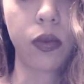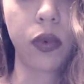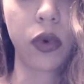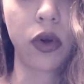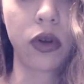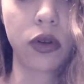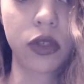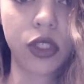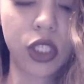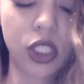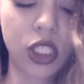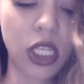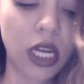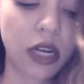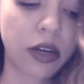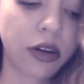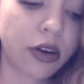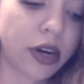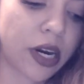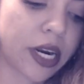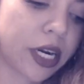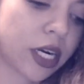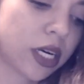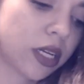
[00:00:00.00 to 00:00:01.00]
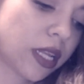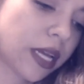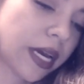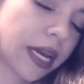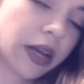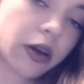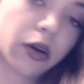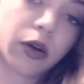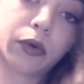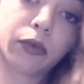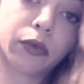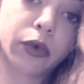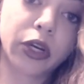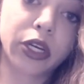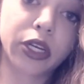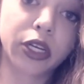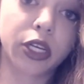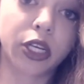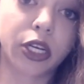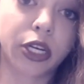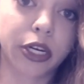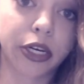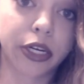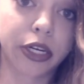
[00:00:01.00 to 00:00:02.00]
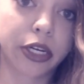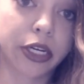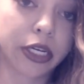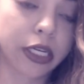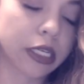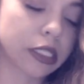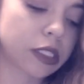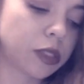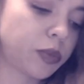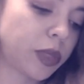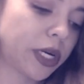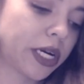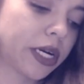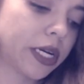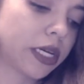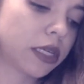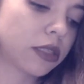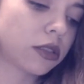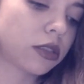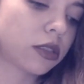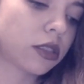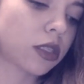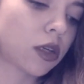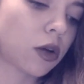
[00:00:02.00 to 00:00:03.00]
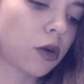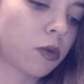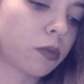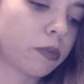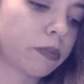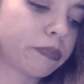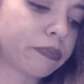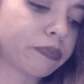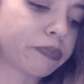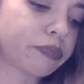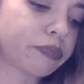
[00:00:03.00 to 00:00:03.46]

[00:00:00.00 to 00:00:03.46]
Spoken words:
will shed greater light on what you're going to experience. So